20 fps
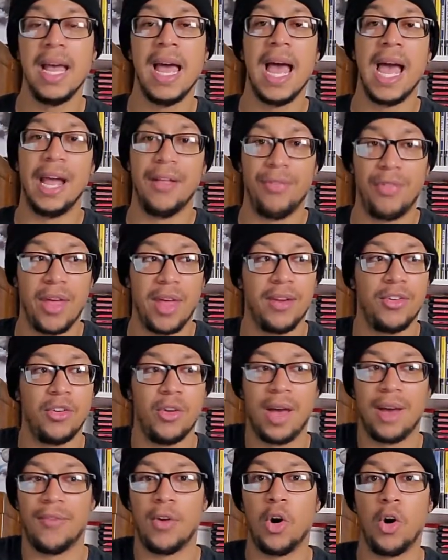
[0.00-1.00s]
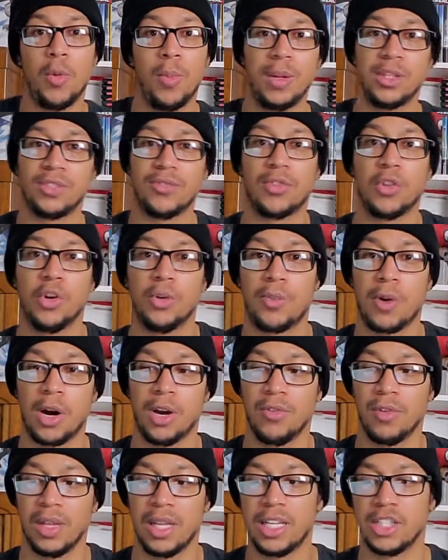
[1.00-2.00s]
and then you have a whole bunch of third party
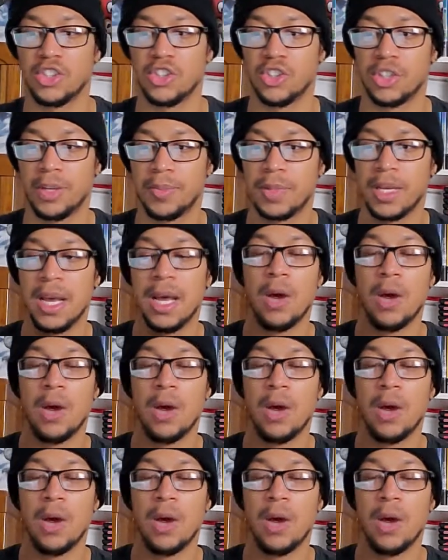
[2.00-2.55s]
relationships.